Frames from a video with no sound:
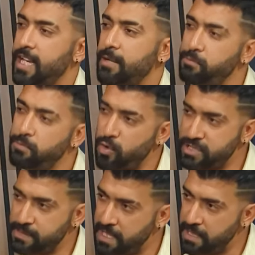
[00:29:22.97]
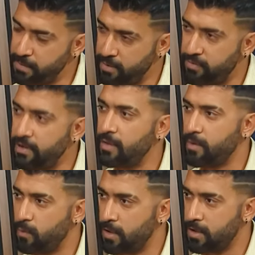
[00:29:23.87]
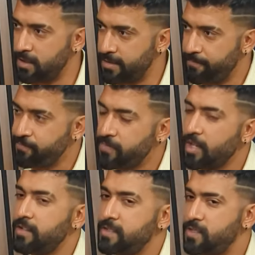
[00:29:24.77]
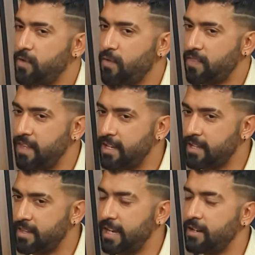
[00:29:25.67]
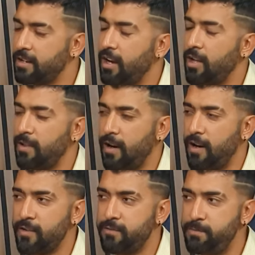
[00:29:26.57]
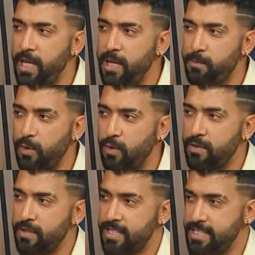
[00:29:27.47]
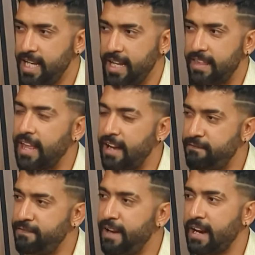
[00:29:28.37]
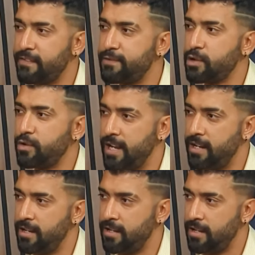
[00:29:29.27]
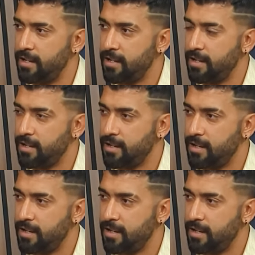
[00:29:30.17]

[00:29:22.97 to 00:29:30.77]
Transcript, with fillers: than most people around the world, do you think that a lot of people take that fact for granted? Oh,